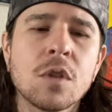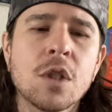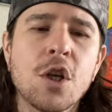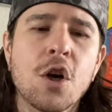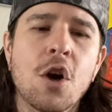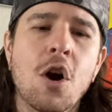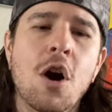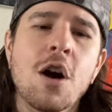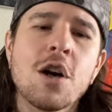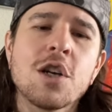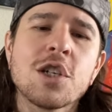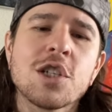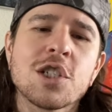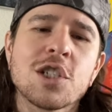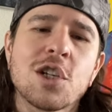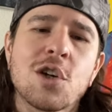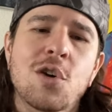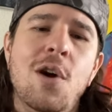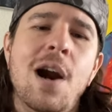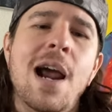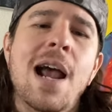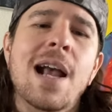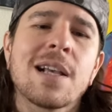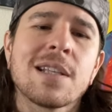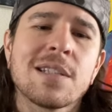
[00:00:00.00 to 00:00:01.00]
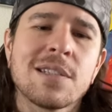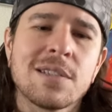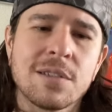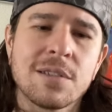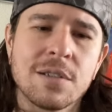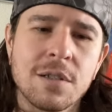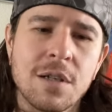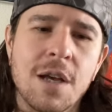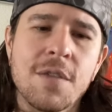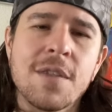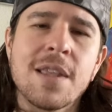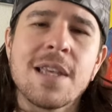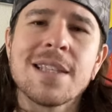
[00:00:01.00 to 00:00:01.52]
heart just cracks
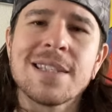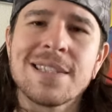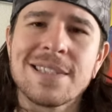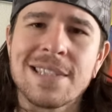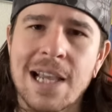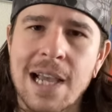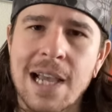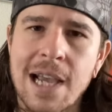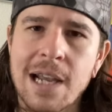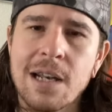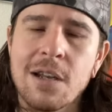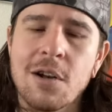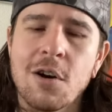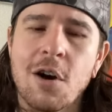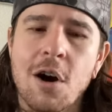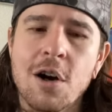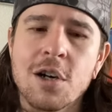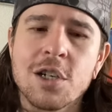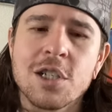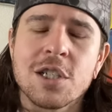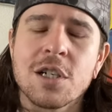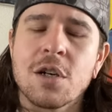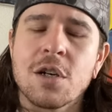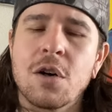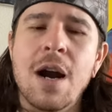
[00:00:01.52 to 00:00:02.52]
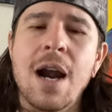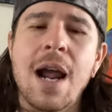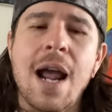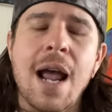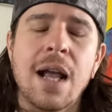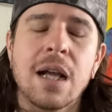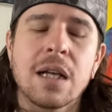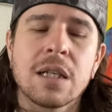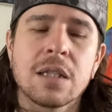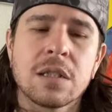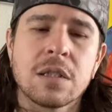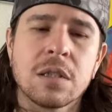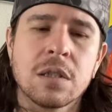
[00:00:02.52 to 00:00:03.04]
on the inside. Your heart just
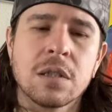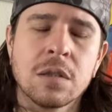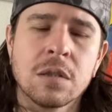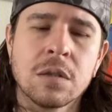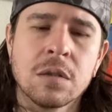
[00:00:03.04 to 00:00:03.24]
cracks.